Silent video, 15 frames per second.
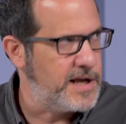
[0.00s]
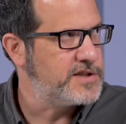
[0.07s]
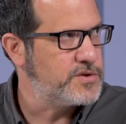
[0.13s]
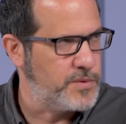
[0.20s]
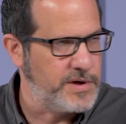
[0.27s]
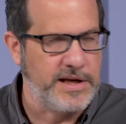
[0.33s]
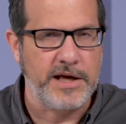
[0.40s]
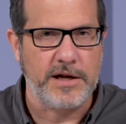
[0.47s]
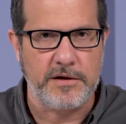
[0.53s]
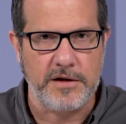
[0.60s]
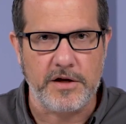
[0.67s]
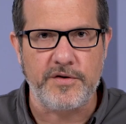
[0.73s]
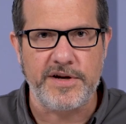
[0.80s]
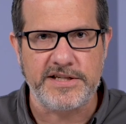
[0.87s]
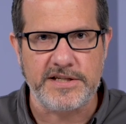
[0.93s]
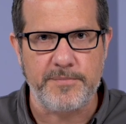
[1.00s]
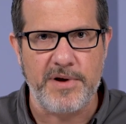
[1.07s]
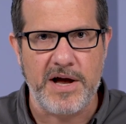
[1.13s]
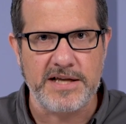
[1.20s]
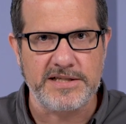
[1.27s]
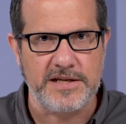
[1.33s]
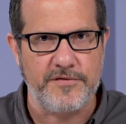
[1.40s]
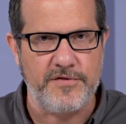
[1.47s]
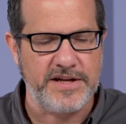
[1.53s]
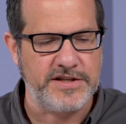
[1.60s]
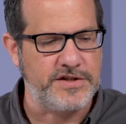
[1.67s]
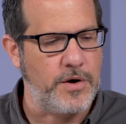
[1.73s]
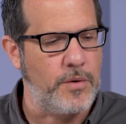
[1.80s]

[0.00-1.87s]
That's when you get increasing positive rates.